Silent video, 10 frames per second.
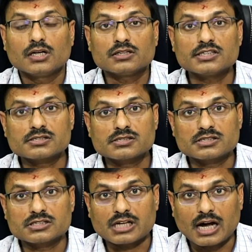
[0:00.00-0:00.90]
this
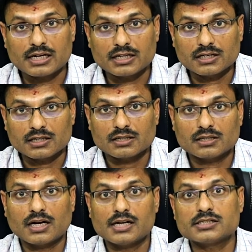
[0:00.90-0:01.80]
child
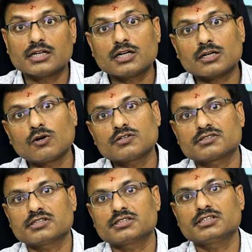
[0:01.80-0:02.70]
has undergone
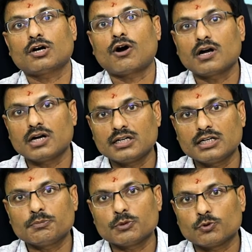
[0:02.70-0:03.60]
surgery already
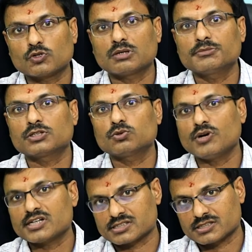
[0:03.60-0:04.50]
before coming to
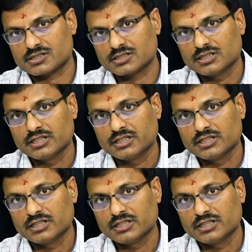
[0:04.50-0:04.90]
us.